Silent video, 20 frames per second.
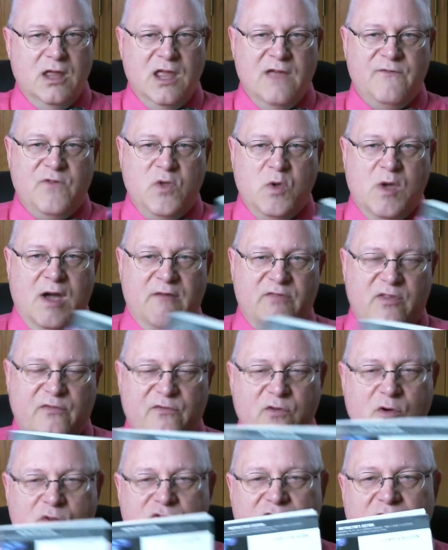If you have the
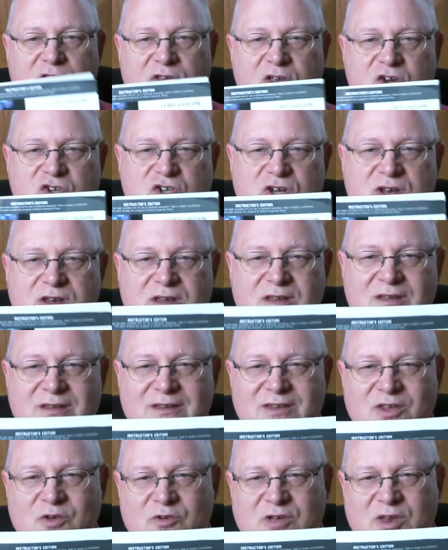first edition,
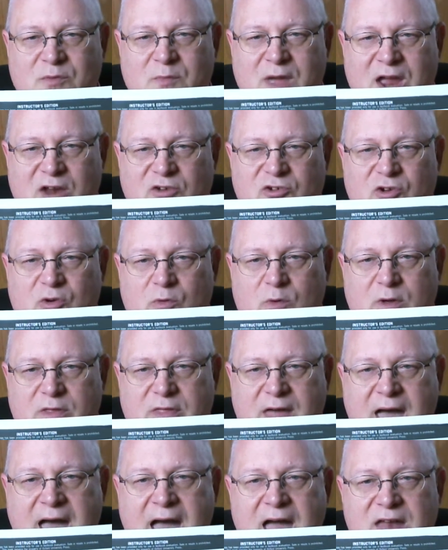you can make do with
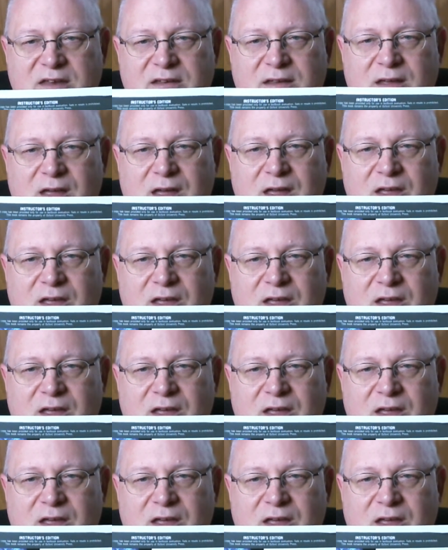that.